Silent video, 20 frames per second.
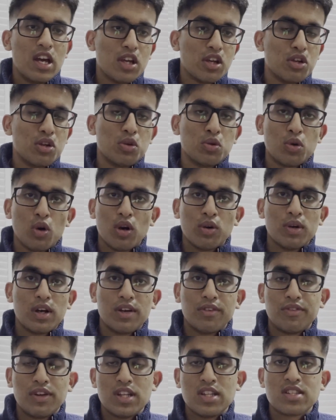you do
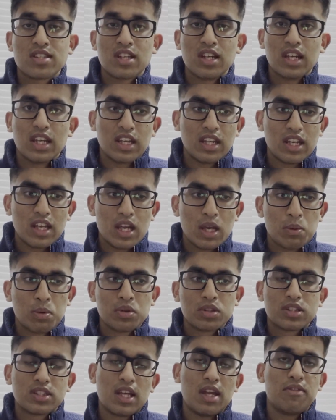Alt-F instantly, it will
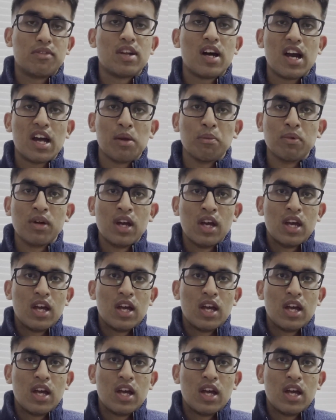save time.